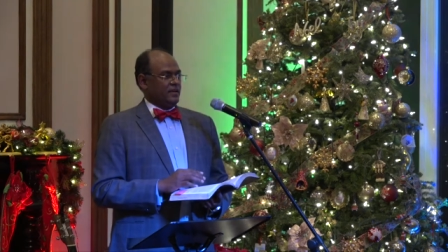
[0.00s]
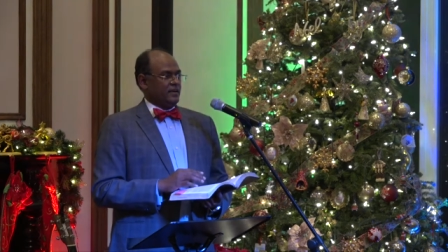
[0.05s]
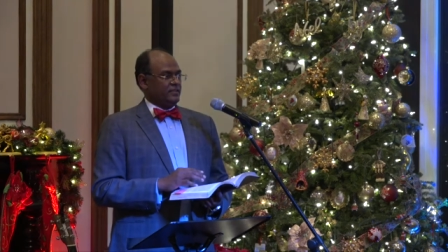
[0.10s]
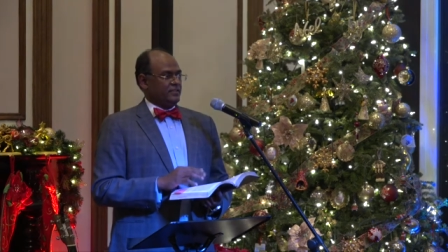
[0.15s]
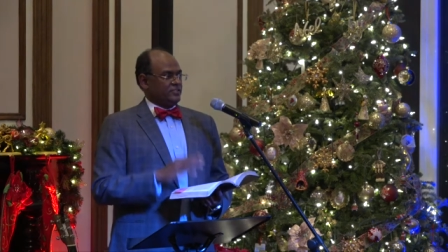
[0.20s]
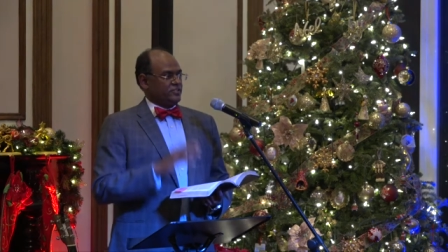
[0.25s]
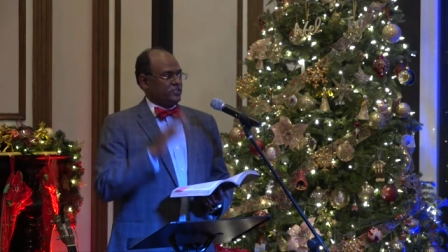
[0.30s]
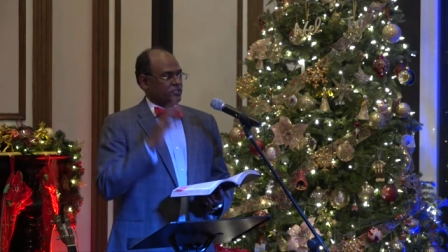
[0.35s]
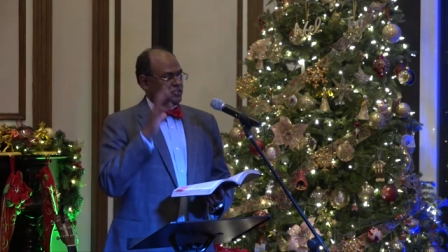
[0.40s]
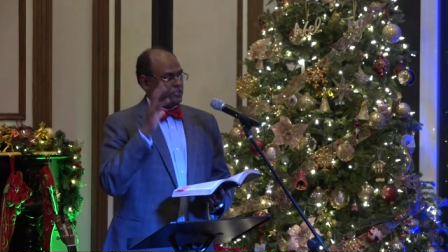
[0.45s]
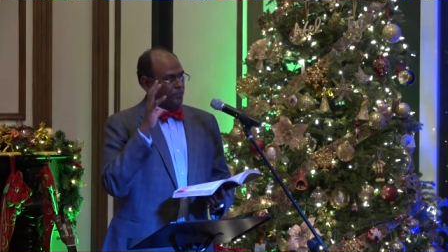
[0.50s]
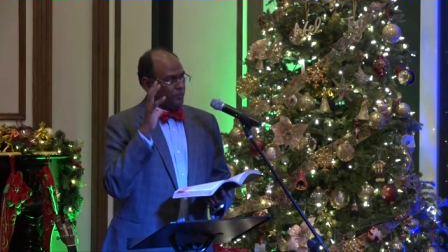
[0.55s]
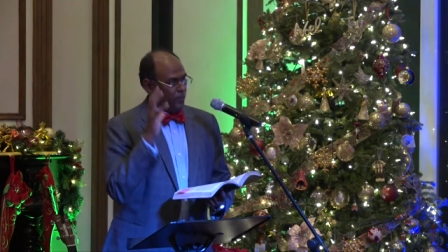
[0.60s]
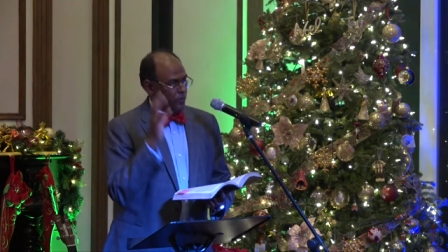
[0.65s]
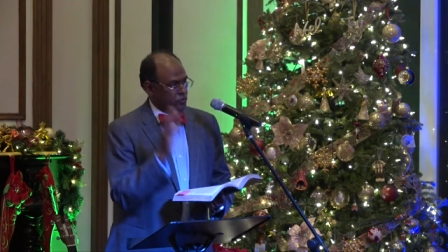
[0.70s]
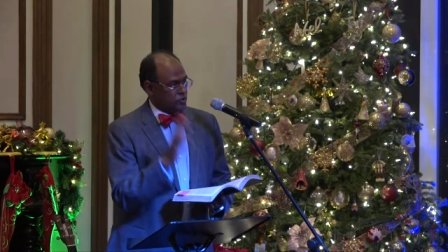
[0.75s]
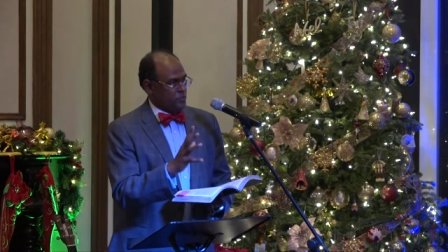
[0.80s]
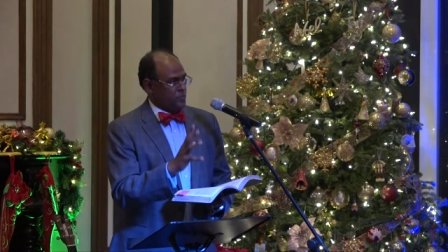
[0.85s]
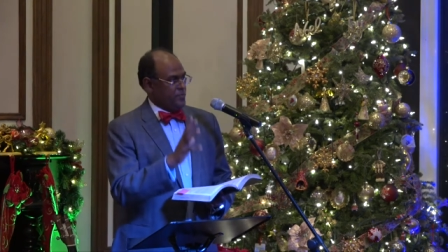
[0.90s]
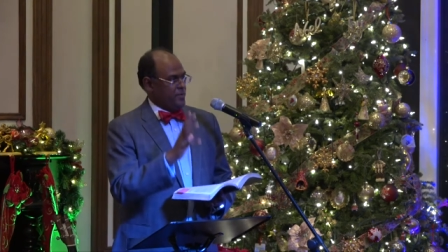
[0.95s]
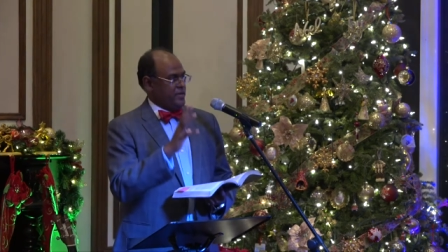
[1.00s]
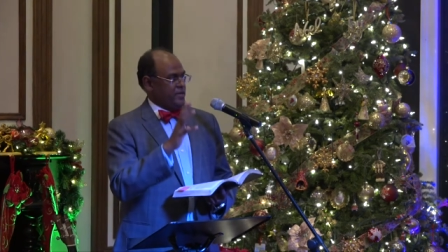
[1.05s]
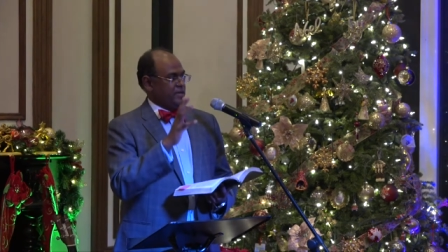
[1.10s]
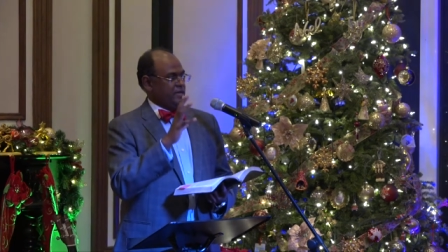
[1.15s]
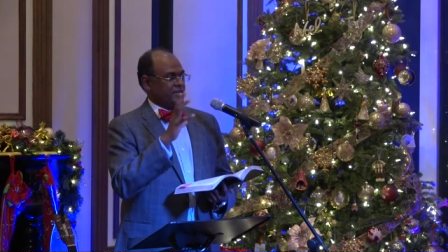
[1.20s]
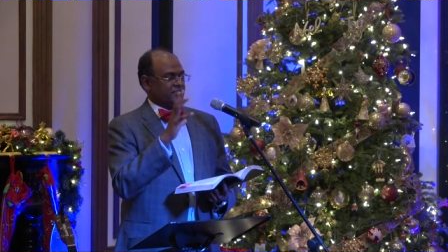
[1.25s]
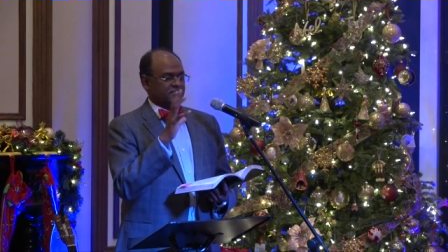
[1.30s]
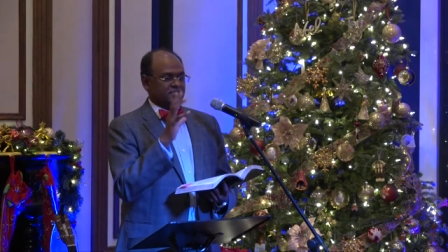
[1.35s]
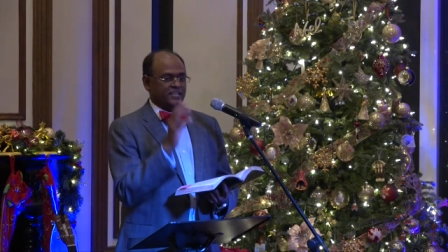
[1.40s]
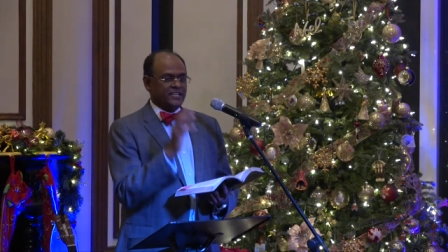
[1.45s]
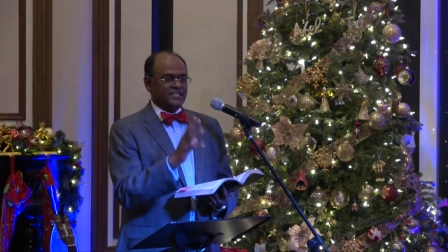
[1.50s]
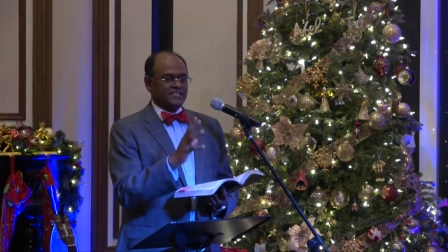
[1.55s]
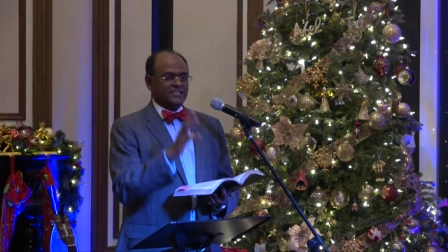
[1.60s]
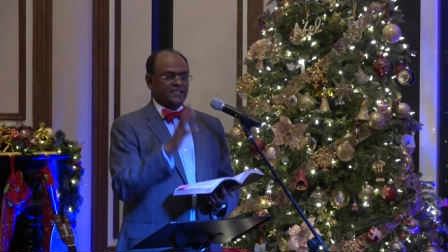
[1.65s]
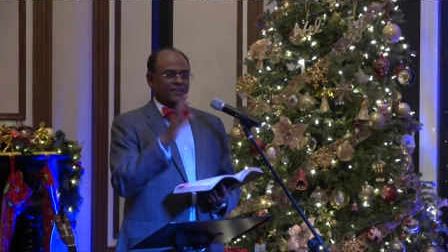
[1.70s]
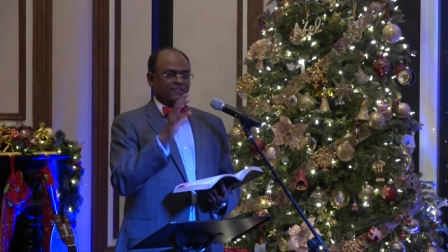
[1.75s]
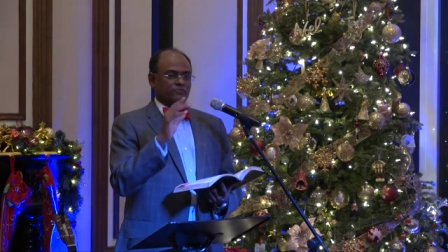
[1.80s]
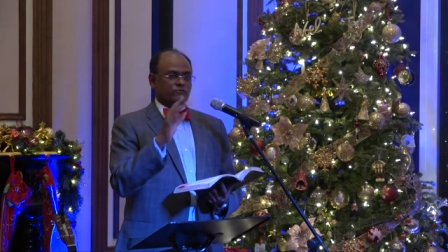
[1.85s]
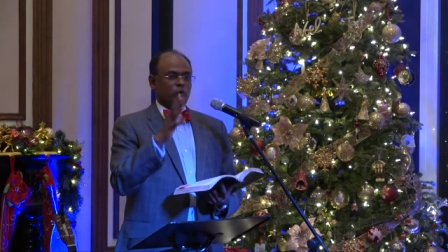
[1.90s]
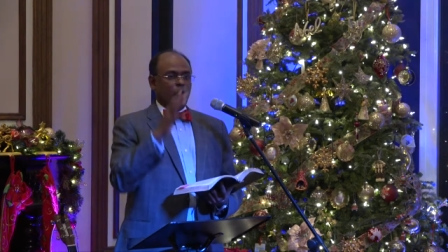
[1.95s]
This is supposed to be a
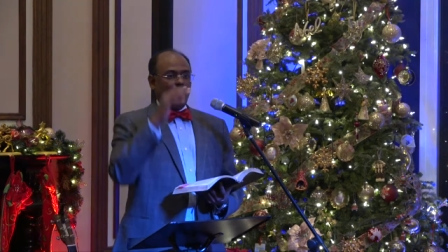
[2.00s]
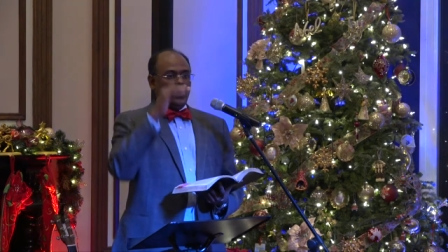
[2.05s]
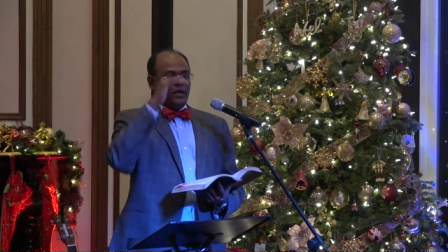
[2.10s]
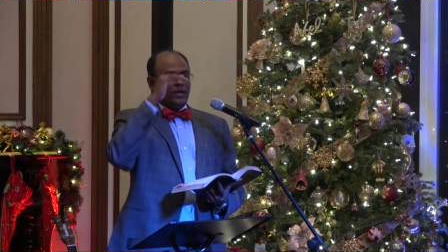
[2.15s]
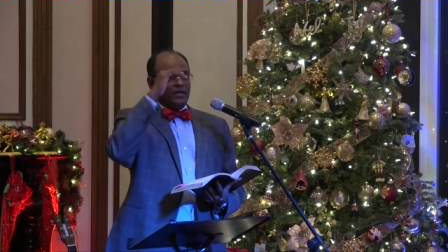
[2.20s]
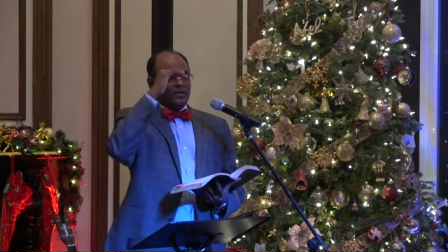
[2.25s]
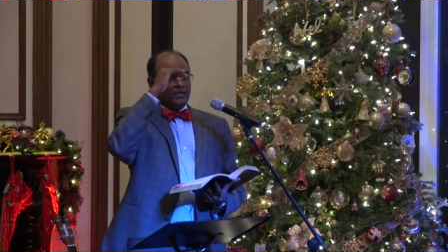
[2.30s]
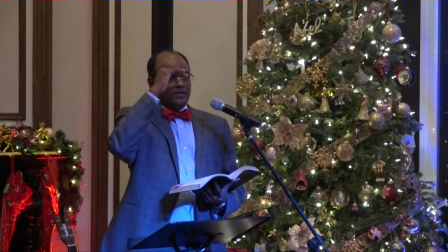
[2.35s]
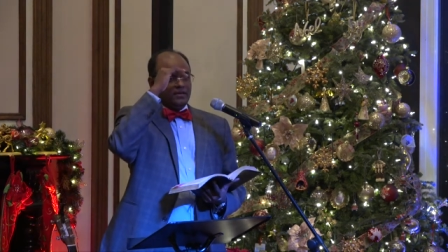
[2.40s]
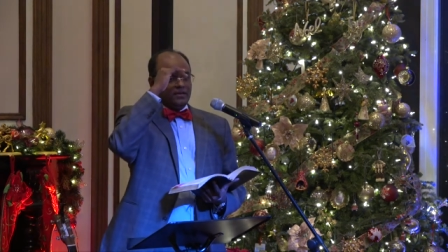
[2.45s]
season of joy.